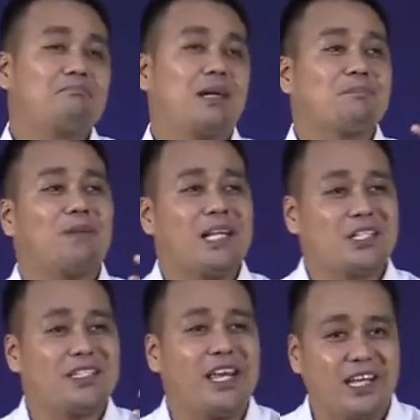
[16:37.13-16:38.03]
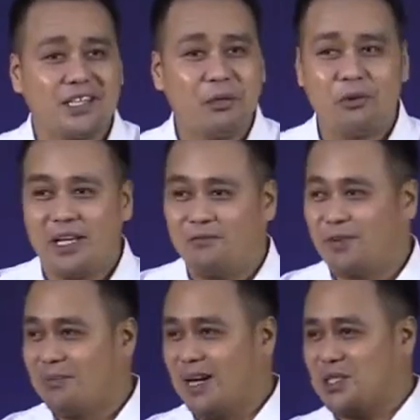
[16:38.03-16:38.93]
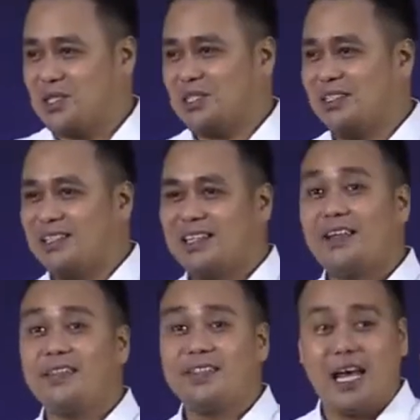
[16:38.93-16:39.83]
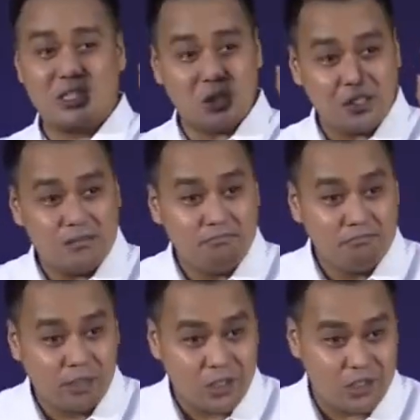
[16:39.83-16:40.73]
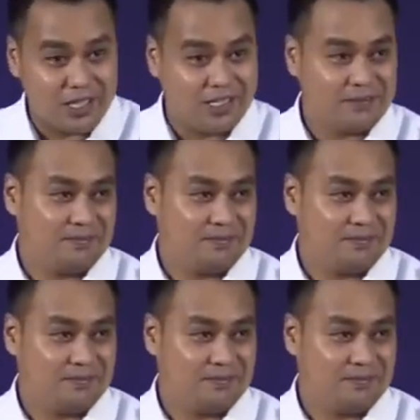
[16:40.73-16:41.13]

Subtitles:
But please take it away from us." That's mercy.